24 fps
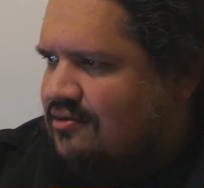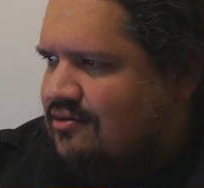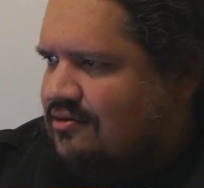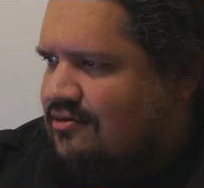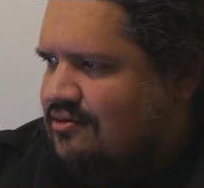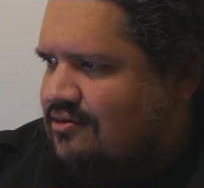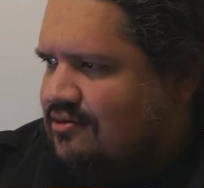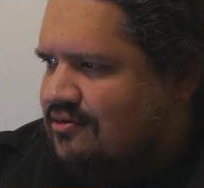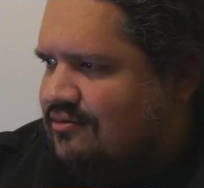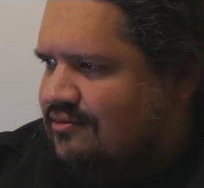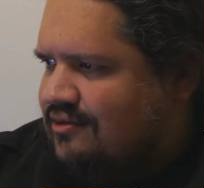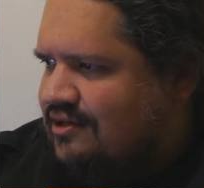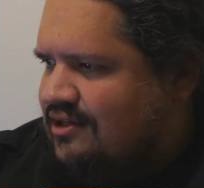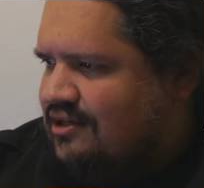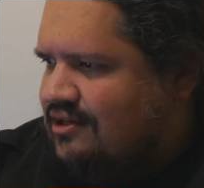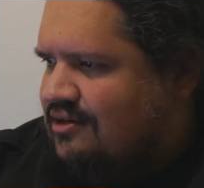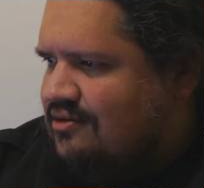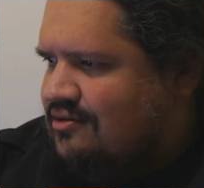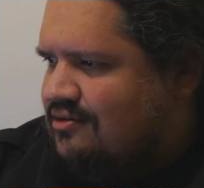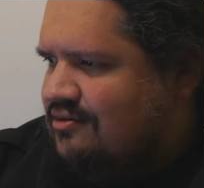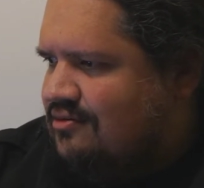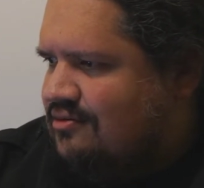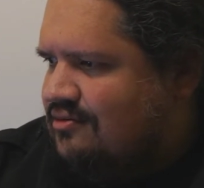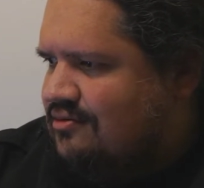or over
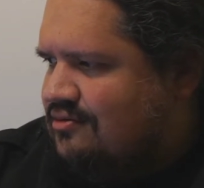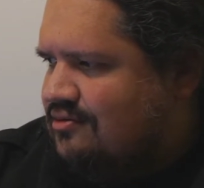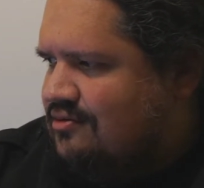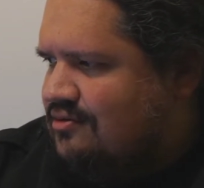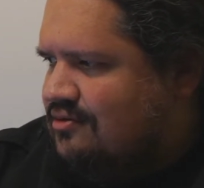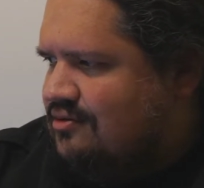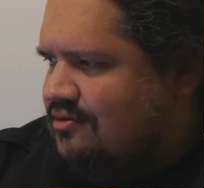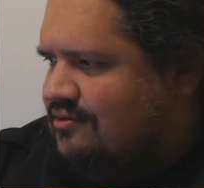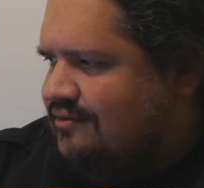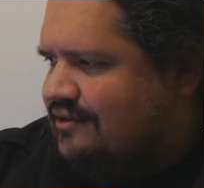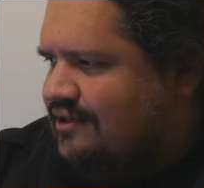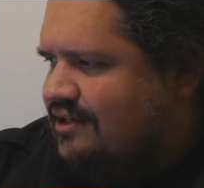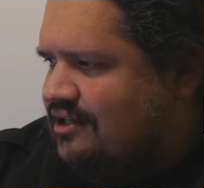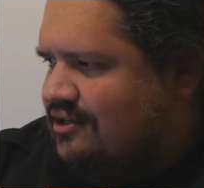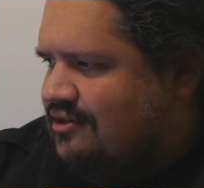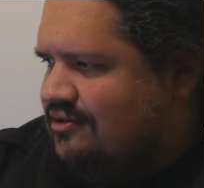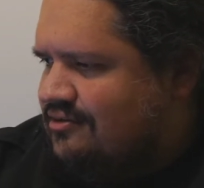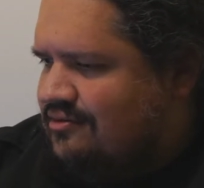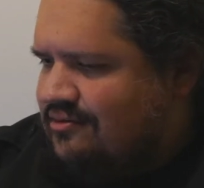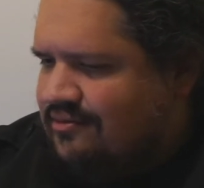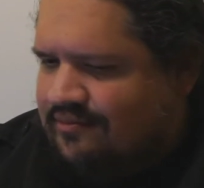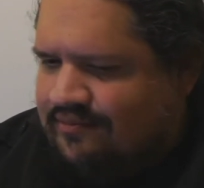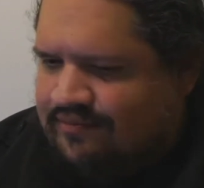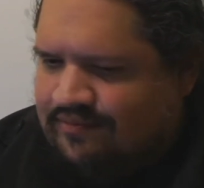here, or over
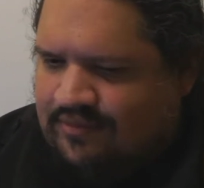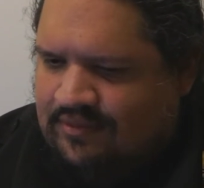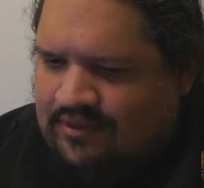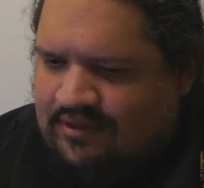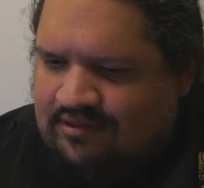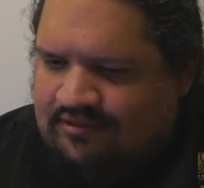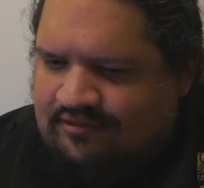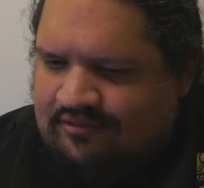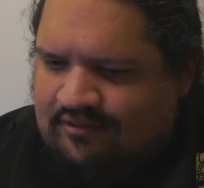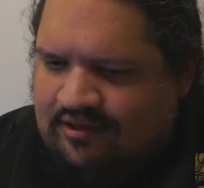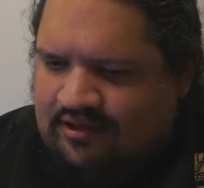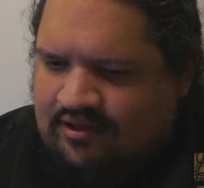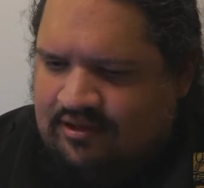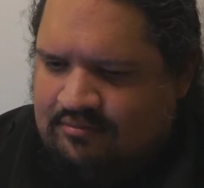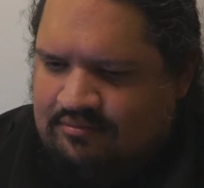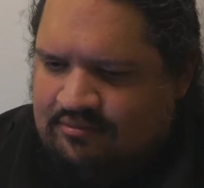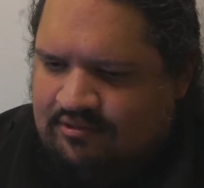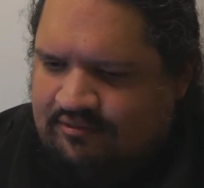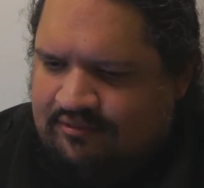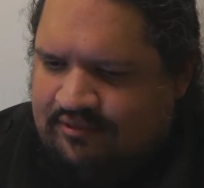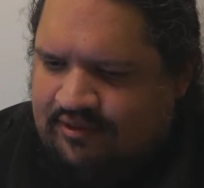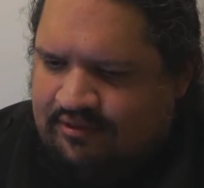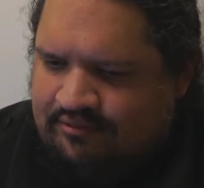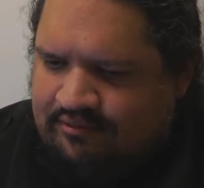here, so I can
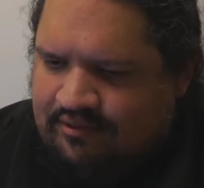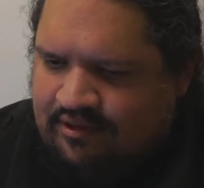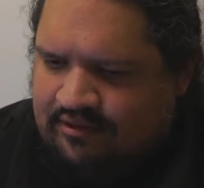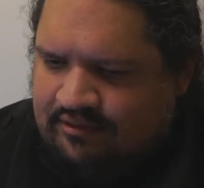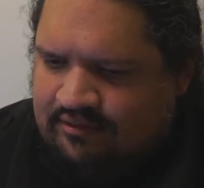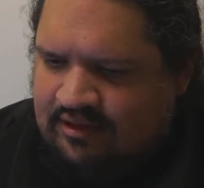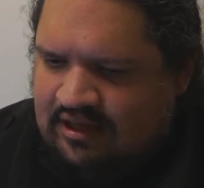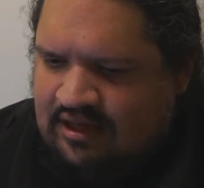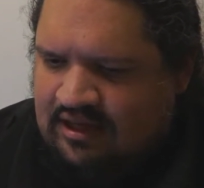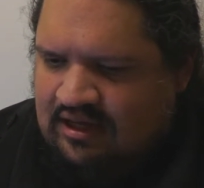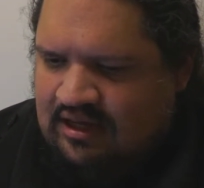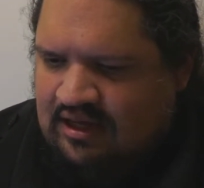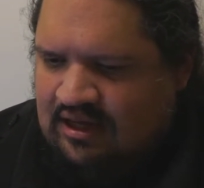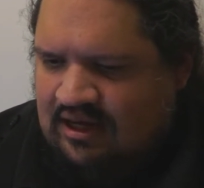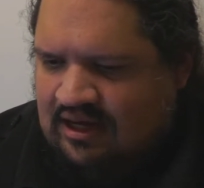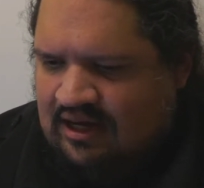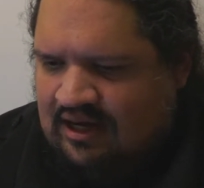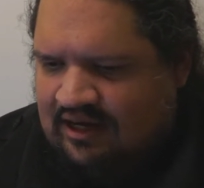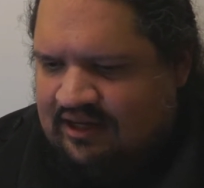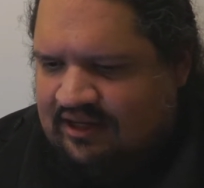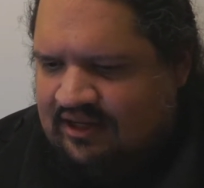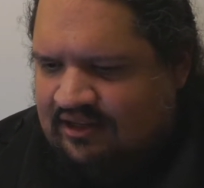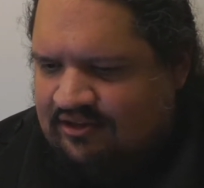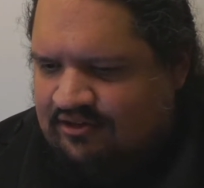move it around.
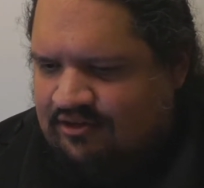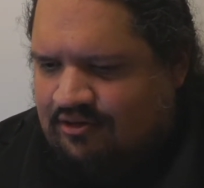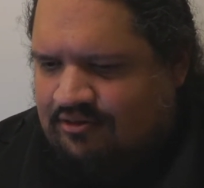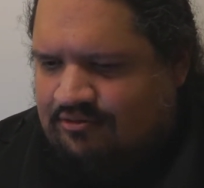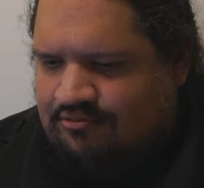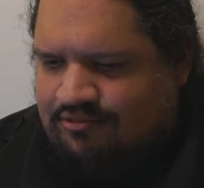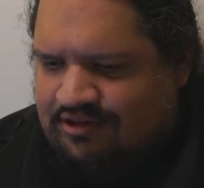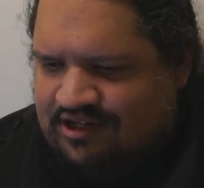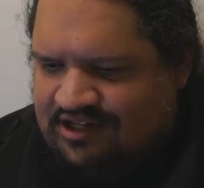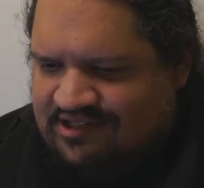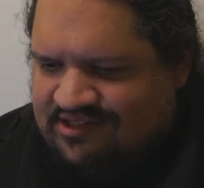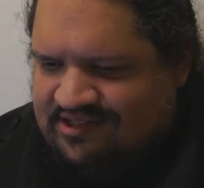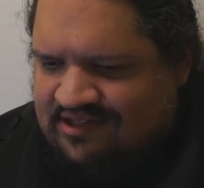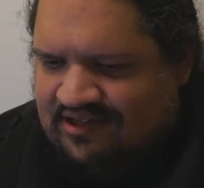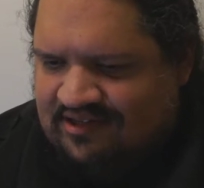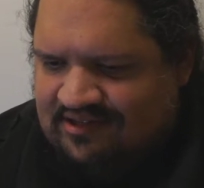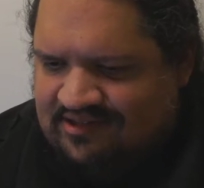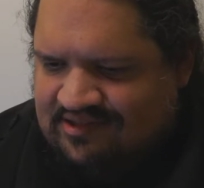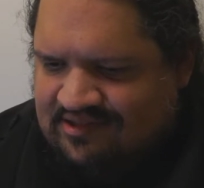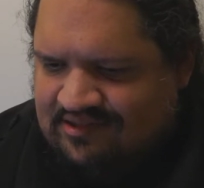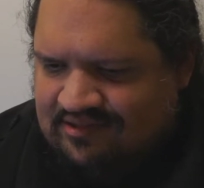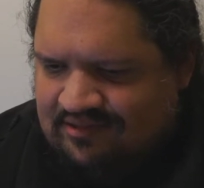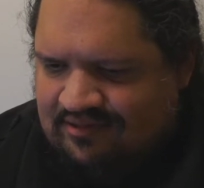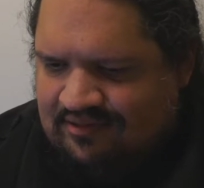I cannot
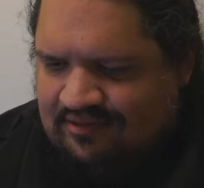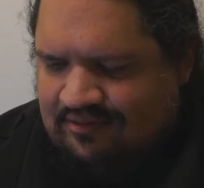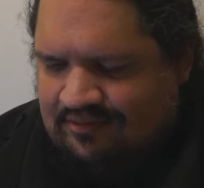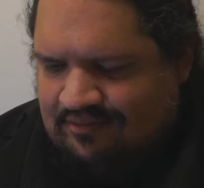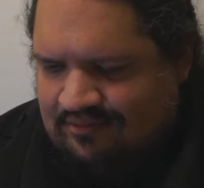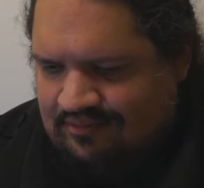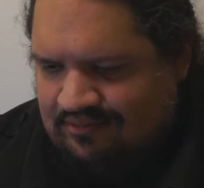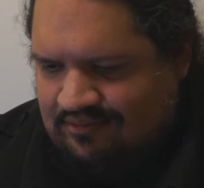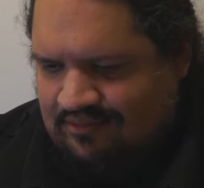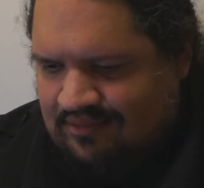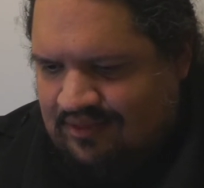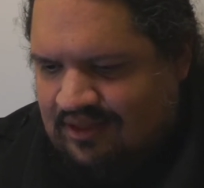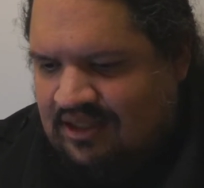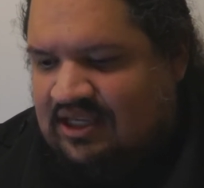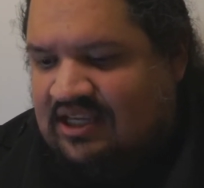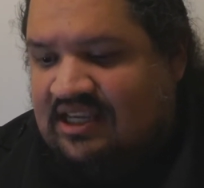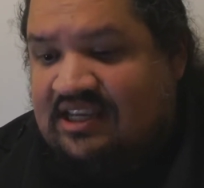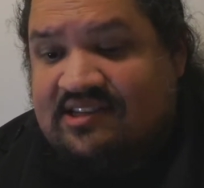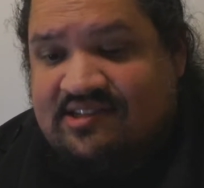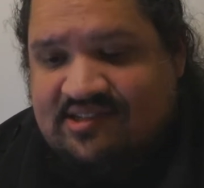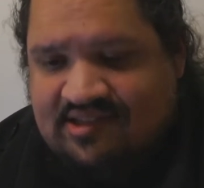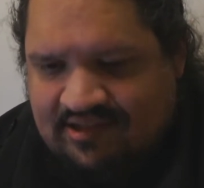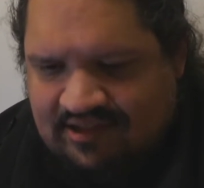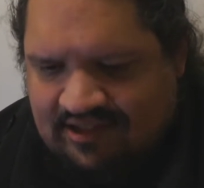resize it
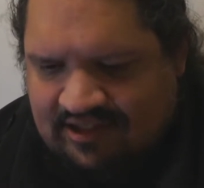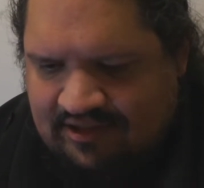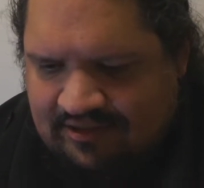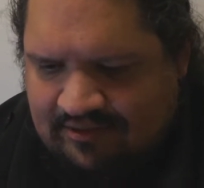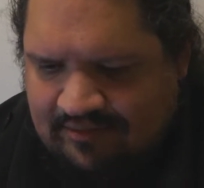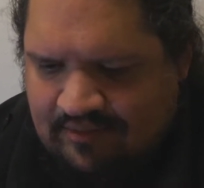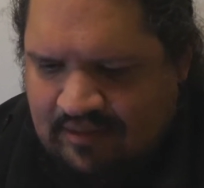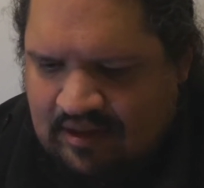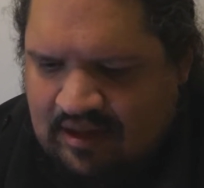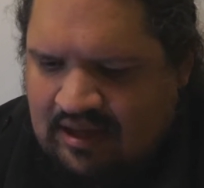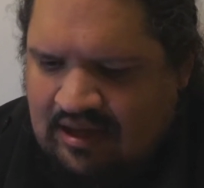easily.